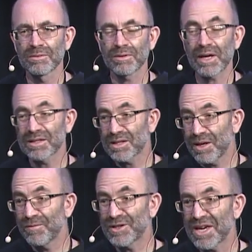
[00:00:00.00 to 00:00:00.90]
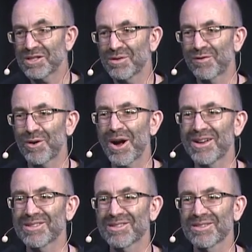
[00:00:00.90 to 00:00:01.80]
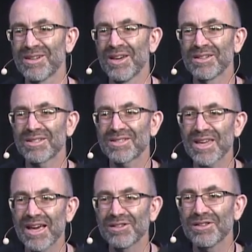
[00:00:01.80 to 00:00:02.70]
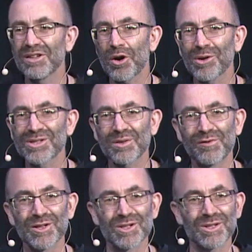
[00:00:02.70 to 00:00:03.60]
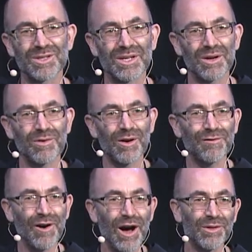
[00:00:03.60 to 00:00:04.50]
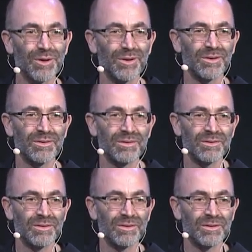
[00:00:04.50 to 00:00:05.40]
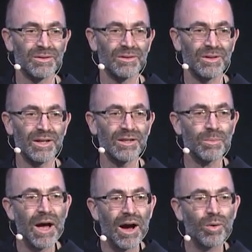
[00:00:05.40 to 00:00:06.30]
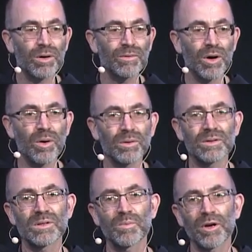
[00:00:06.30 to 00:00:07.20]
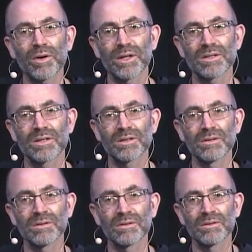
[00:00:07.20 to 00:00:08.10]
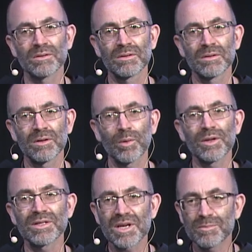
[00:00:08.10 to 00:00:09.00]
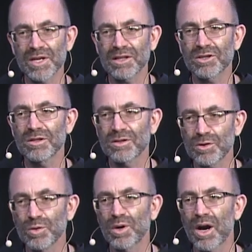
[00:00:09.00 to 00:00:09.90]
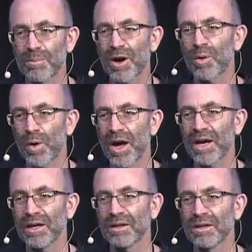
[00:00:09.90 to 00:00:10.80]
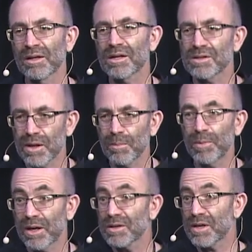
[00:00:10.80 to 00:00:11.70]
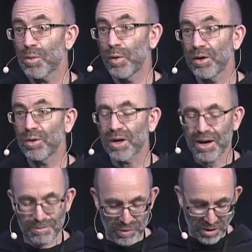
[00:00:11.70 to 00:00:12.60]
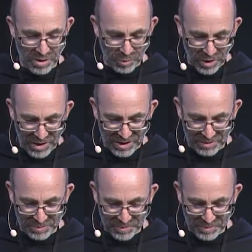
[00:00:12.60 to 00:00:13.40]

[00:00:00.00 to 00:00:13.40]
That's the invitation for us, to stand in the all-sufficiency of our Father, in the power of the Holy Spirit, when the temptations do come our way, because they will come our way.